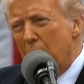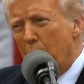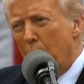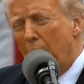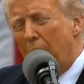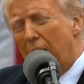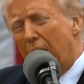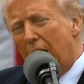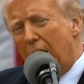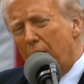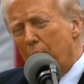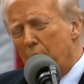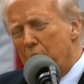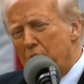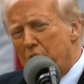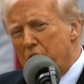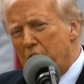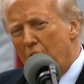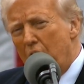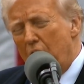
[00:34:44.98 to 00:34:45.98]
When I
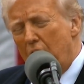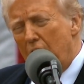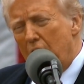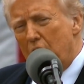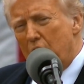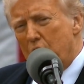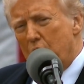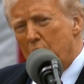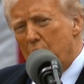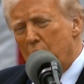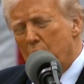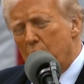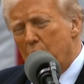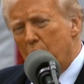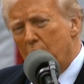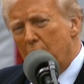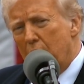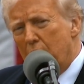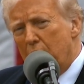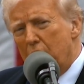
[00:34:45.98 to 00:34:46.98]
was starting
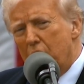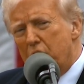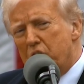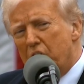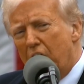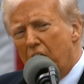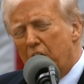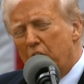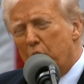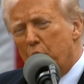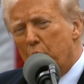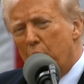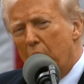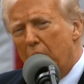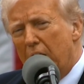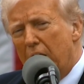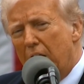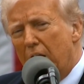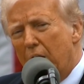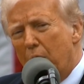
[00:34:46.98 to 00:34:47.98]
to decide to
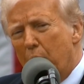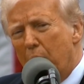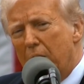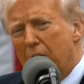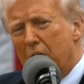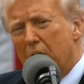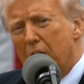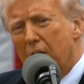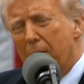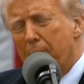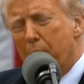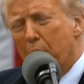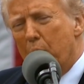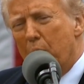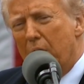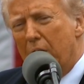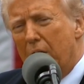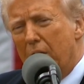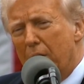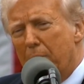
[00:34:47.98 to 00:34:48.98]
run, and I went to number
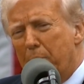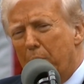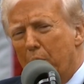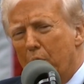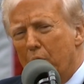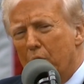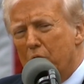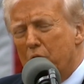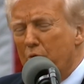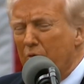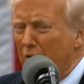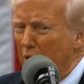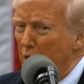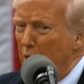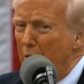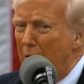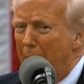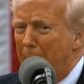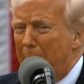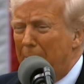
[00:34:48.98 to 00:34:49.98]
one in the polls
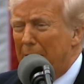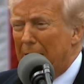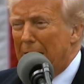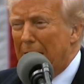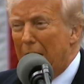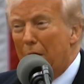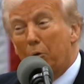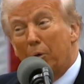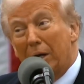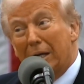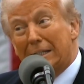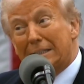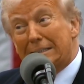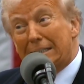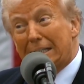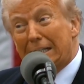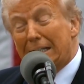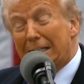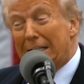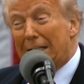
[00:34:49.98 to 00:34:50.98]
very rapidly, let's
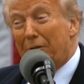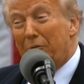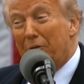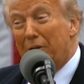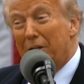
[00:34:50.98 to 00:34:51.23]
say